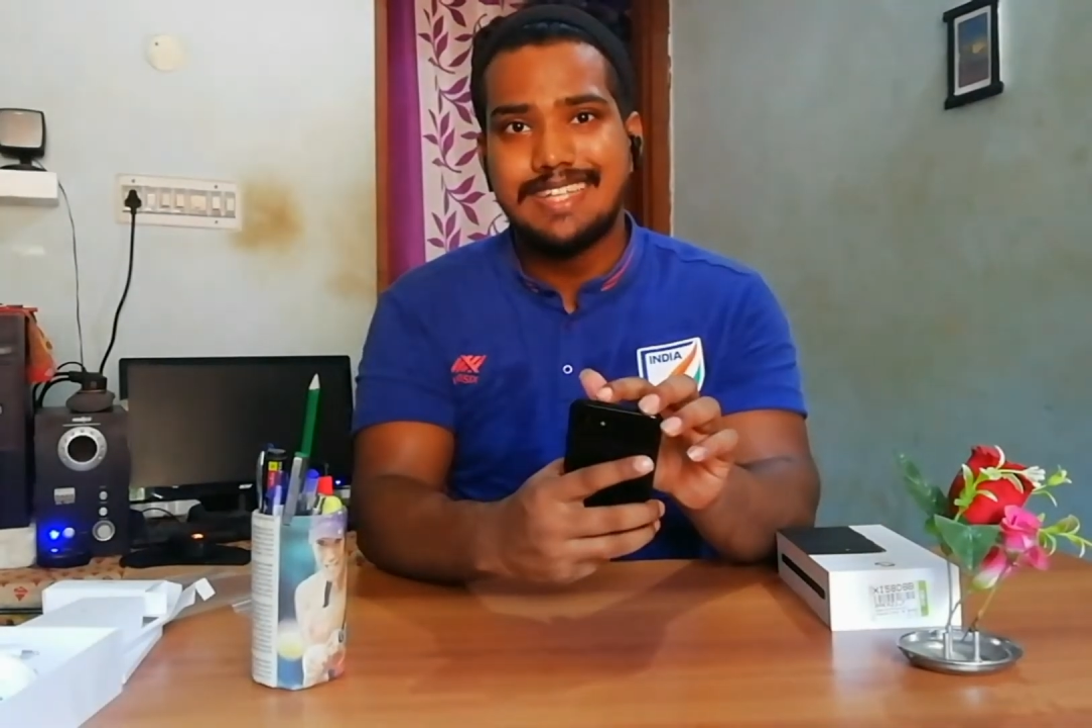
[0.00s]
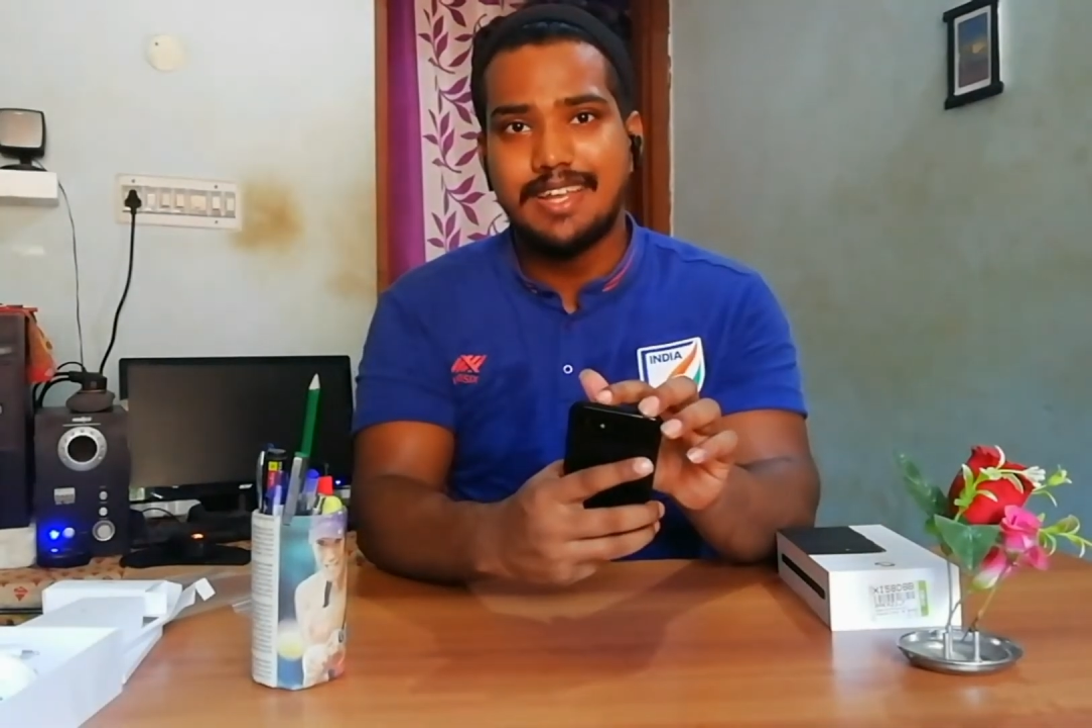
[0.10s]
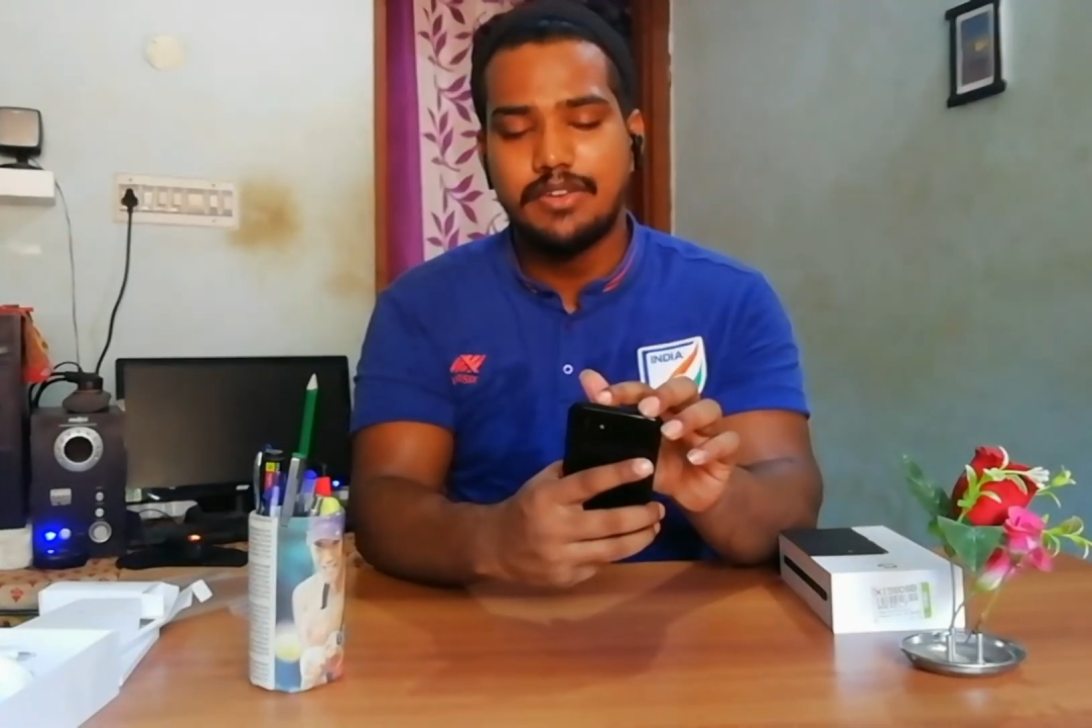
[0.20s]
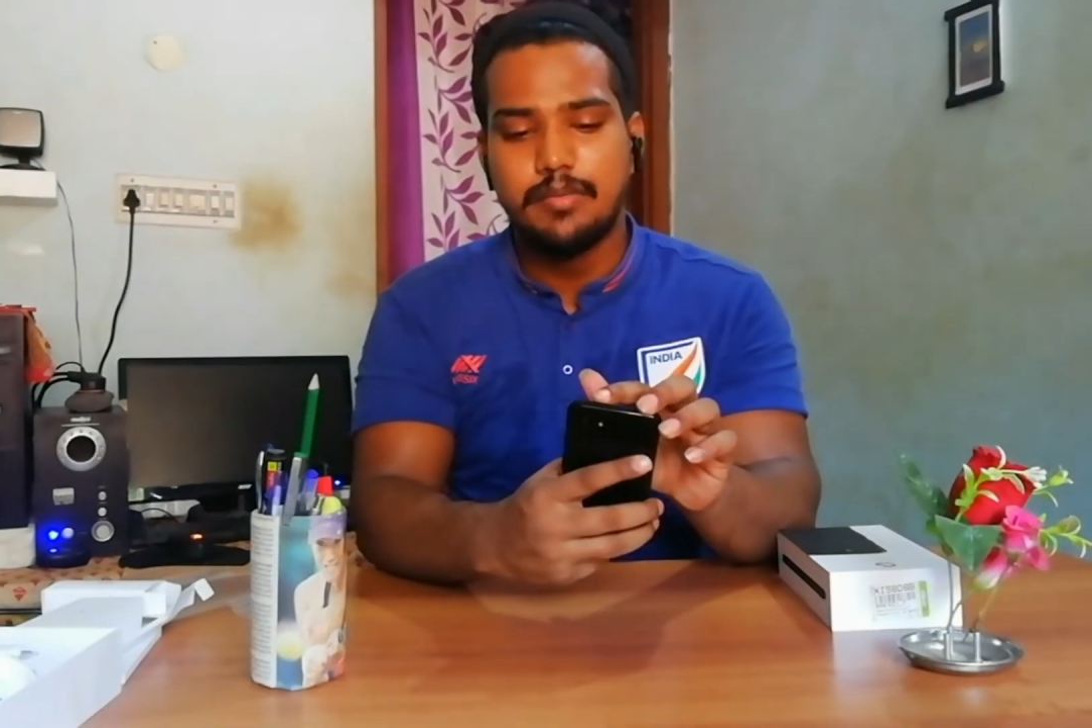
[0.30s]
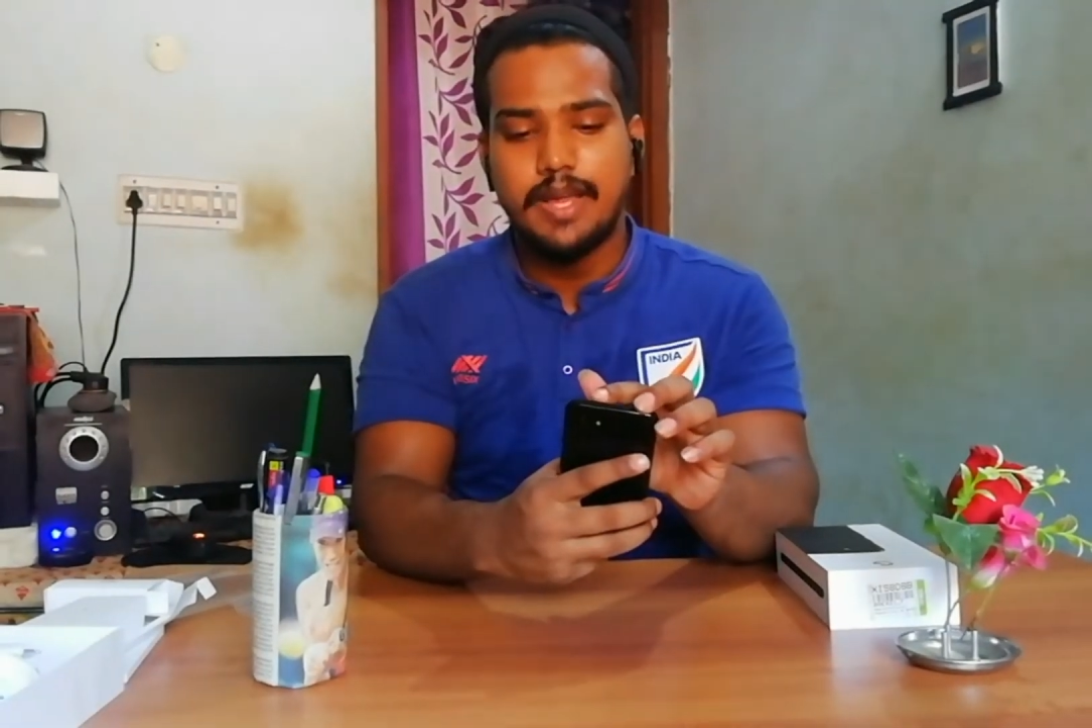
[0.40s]

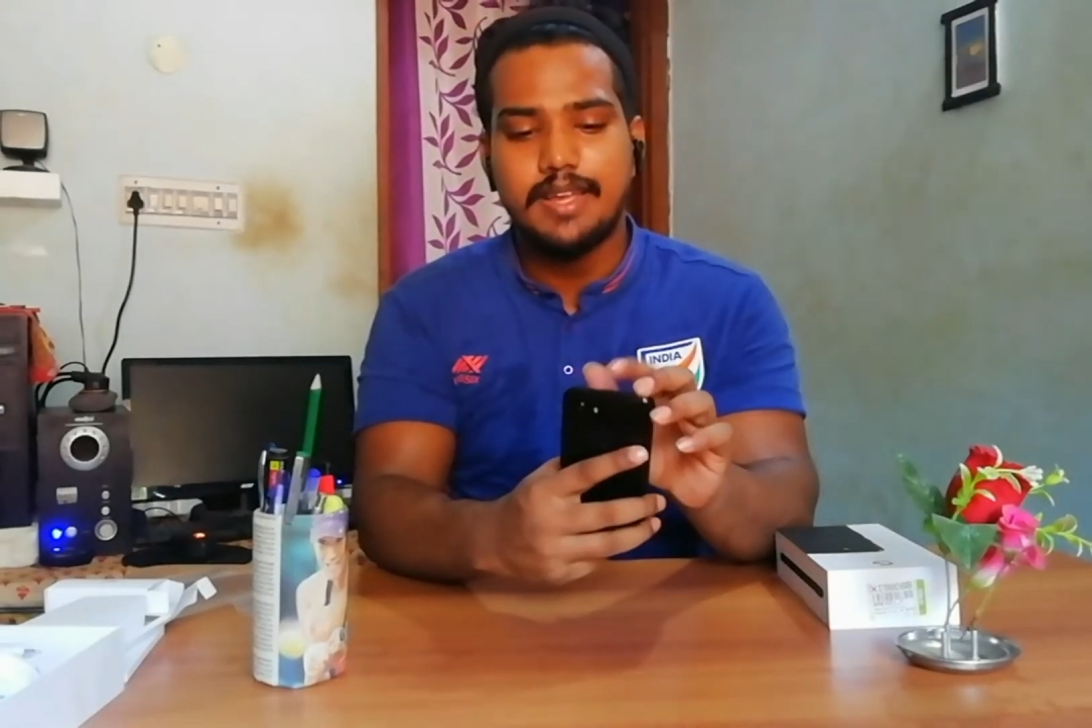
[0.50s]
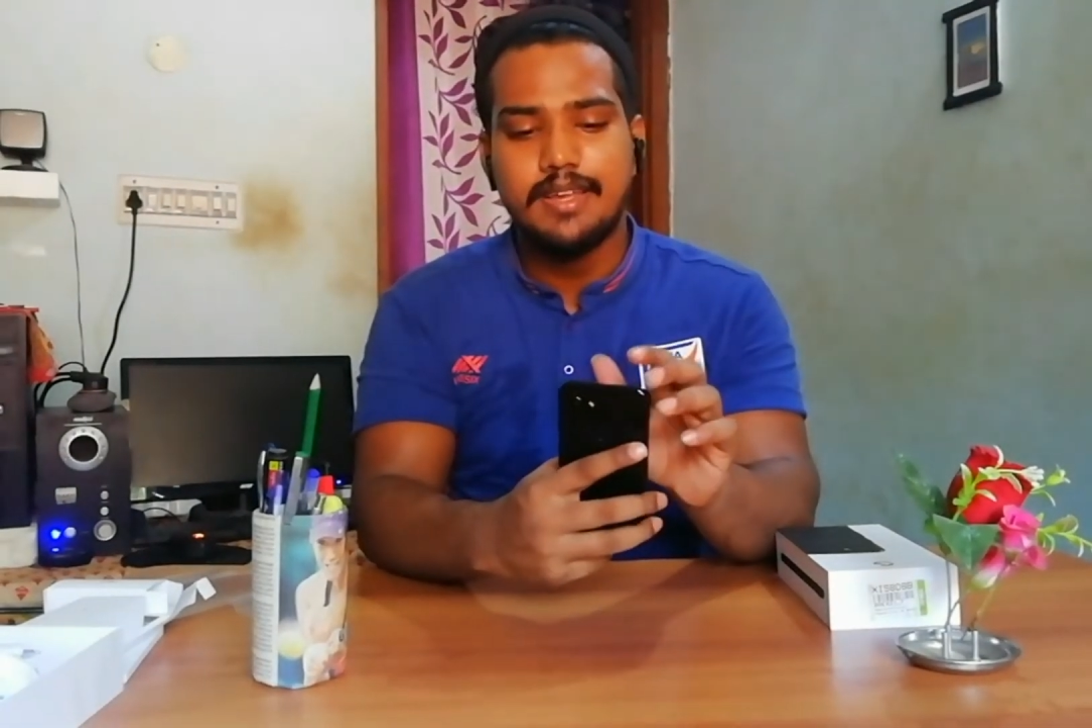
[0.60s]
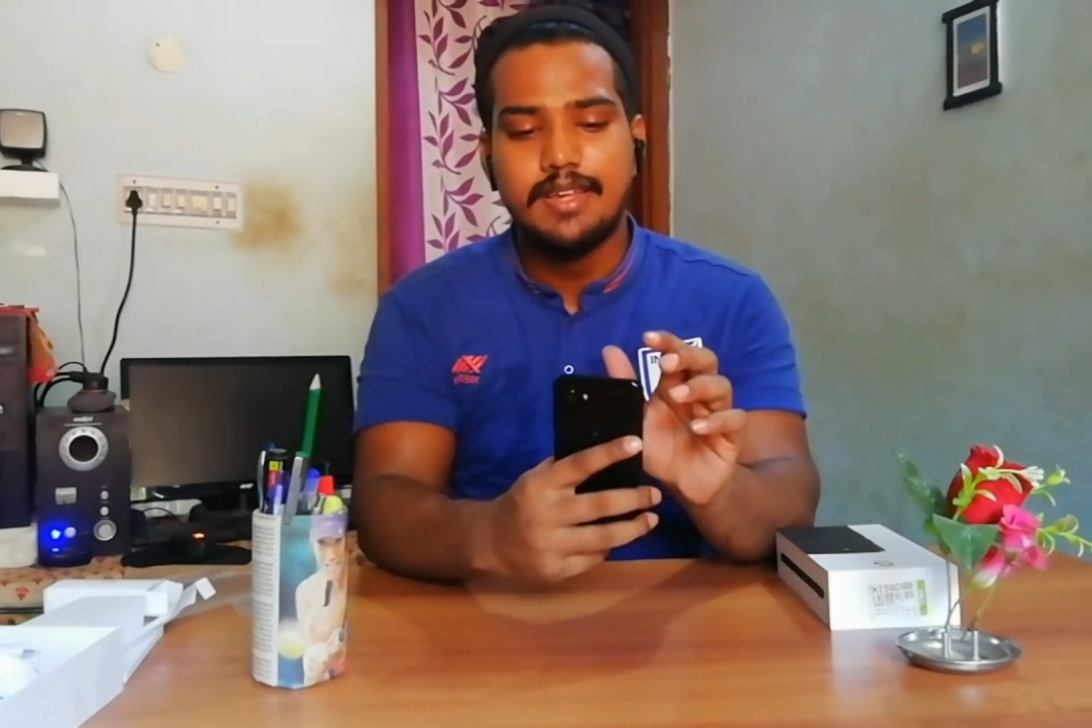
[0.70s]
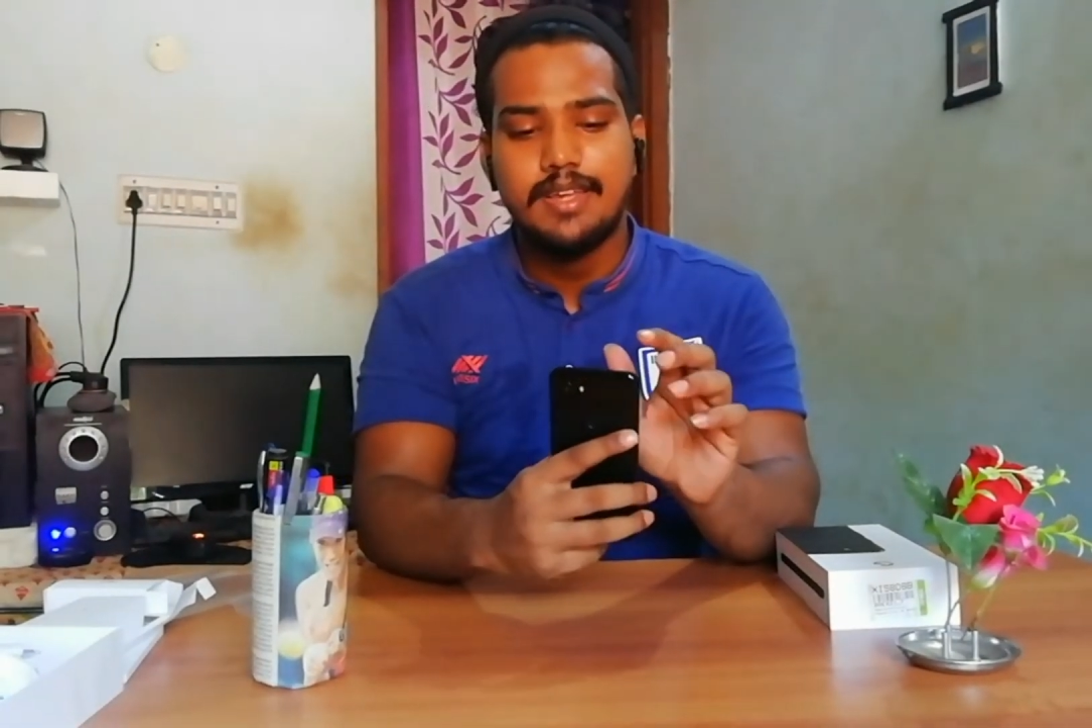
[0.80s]
secondary mic